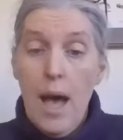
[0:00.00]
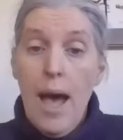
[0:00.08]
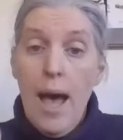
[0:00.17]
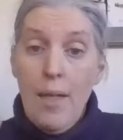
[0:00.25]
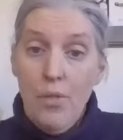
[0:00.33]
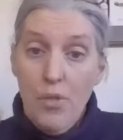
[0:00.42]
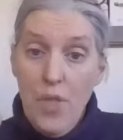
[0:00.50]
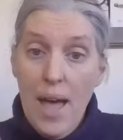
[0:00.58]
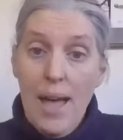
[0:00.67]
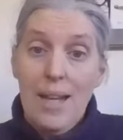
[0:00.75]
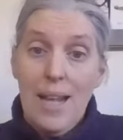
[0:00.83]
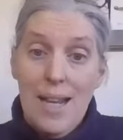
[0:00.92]
and
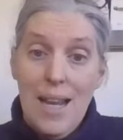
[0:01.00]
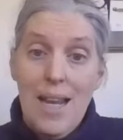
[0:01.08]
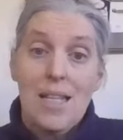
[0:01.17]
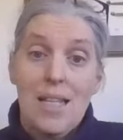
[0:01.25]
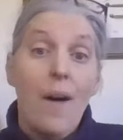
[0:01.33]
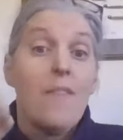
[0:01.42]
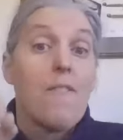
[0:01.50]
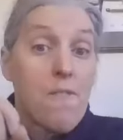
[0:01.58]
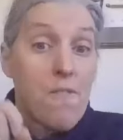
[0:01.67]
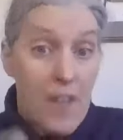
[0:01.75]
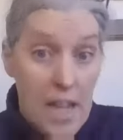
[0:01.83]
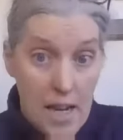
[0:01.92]
that it is
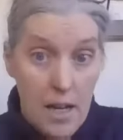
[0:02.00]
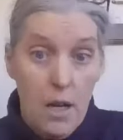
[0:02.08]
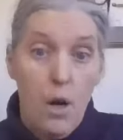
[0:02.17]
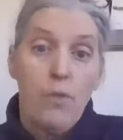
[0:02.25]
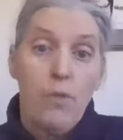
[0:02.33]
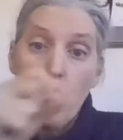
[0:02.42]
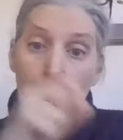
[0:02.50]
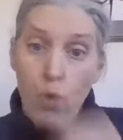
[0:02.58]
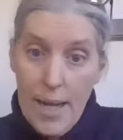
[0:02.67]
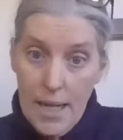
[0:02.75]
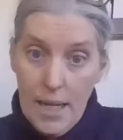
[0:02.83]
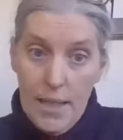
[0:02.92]
unfair of the
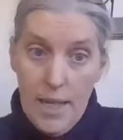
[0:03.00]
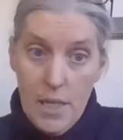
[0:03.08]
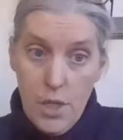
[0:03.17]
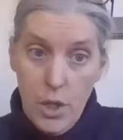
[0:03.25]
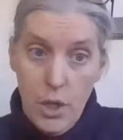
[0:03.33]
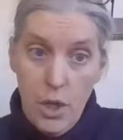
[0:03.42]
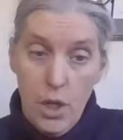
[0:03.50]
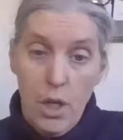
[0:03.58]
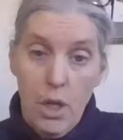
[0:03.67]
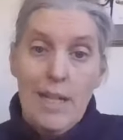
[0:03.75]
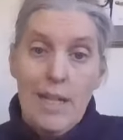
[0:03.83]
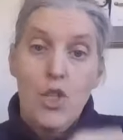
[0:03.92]
regulator
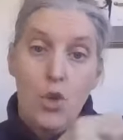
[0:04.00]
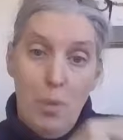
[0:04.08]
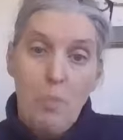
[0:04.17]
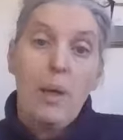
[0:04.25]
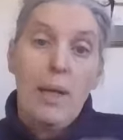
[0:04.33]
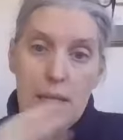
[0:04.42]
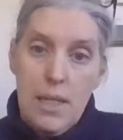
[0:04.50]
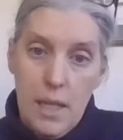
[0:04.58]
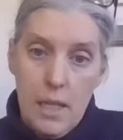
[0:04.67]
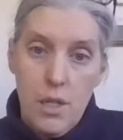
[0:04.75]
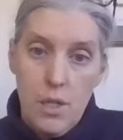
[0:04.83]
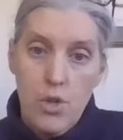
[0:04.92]
to be placing
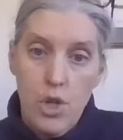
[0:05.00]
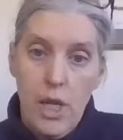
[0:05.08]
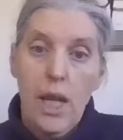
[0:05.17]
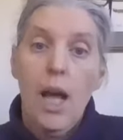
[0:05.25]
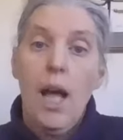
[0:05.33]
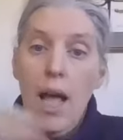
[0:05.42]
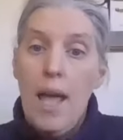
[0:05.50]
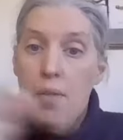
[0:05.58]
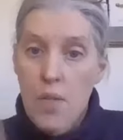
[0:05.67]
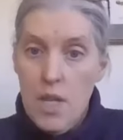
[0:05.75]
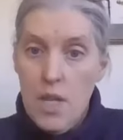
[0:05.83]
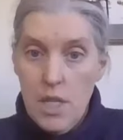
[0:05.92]
industry
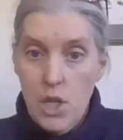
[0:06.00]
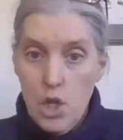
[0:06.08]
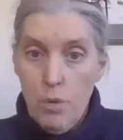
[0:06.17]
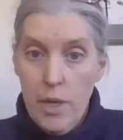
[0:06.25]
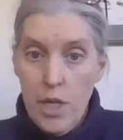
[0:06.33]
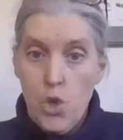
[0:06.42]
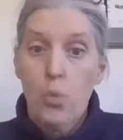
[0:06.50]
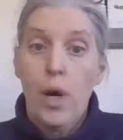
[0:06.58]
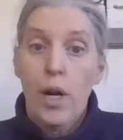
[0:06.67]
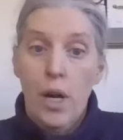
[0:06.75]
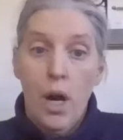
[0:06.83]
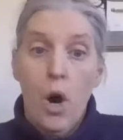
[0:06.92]
in this situation
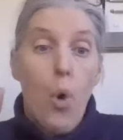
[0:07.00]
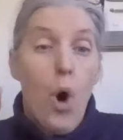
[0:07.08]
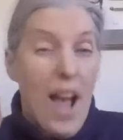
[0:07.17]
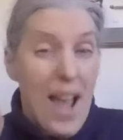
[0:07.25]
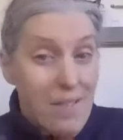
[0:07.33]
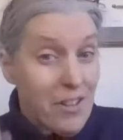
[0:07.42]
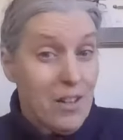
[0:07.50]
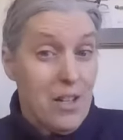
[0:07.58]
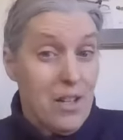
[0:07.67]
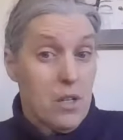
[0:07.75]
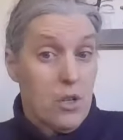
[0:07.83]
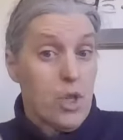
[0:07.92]
where whatever
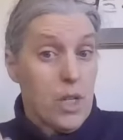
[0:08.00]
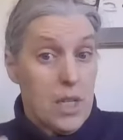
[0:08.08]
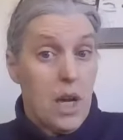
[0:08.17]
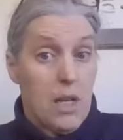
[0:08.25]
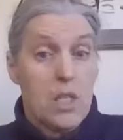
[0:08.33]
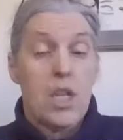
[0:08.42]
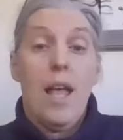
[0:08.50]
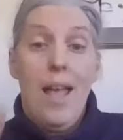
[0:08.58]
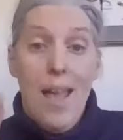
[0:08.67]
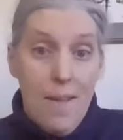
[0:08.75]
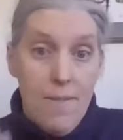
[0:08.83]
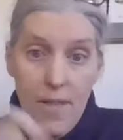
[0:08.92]
industry does,
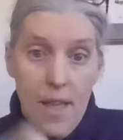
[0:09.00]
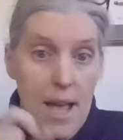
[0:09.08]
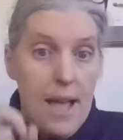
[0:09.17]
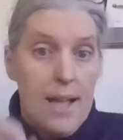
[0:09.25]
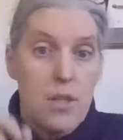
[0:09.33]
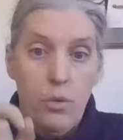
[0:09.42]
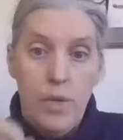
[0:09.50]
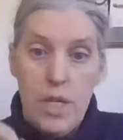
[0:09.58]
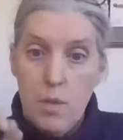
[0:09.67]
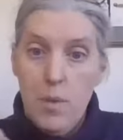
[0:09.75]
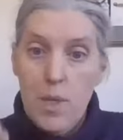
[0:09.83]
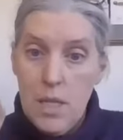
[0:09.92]
if they handle
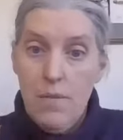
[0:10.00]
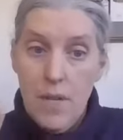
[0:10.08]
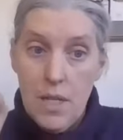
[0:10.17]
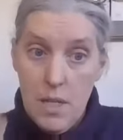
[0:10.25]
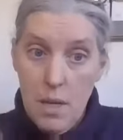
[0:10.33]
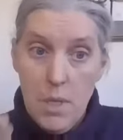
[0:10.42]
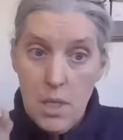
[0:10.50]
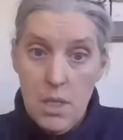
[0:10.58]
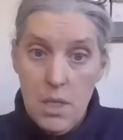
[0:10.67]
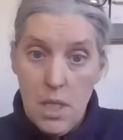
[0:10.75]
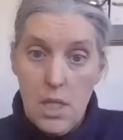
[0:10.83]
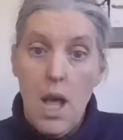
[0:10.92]
these specific
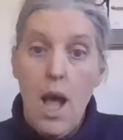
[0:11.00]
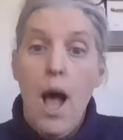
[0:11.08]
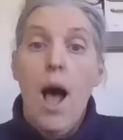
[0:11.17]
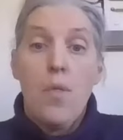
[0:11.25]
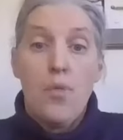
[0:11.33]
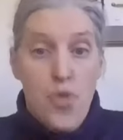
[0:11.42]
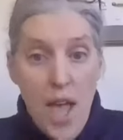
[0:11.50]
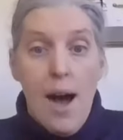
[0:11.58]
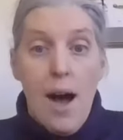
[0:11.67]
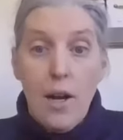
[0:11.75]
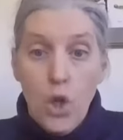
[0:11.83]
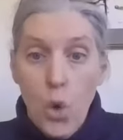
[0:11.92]
substances, they
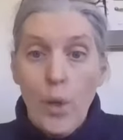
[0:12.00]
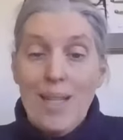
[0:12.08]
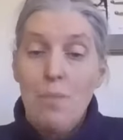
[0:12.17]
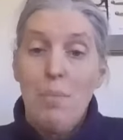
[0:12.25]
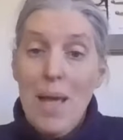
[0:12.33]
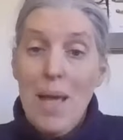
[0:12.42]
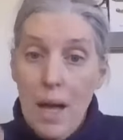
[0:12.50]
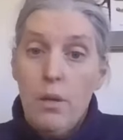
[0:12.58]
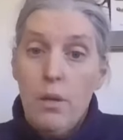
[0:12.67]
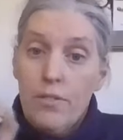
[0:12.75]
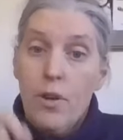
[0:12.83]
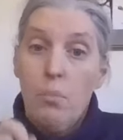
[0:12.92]
are going to be out
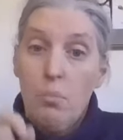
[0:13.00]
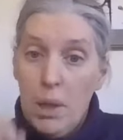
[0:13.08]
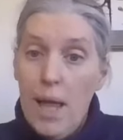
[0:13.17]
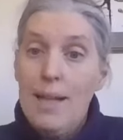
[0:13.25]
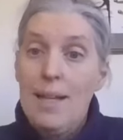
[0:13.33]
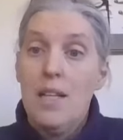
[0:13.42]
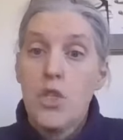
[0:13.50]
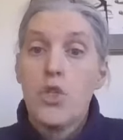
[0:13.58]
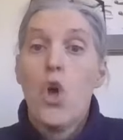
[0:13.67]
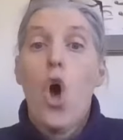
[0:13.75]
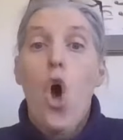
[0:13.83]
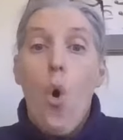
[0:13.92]
of
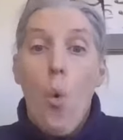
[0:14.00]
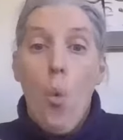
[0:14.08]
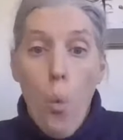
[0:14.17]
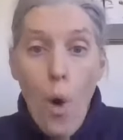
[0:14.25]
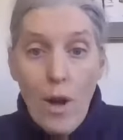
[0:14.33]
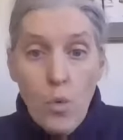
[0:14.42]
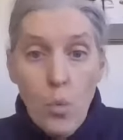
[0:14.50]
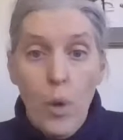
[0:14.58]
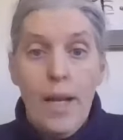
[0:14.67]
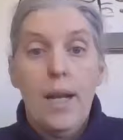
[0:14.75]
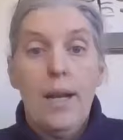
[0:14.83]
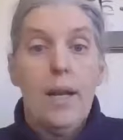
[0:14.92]
compliance one
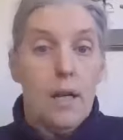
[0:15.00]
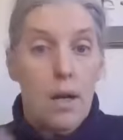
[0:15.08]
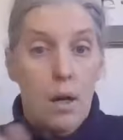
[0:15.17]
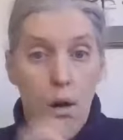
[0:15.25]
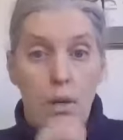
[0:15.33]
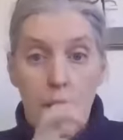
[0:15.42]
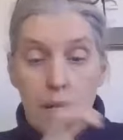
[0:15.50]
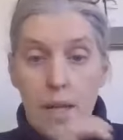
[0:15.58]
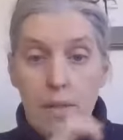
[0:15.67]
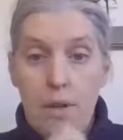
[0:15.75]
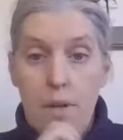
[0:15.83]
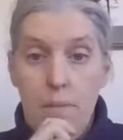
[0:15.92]
way or
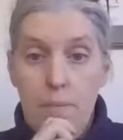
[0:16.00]
another.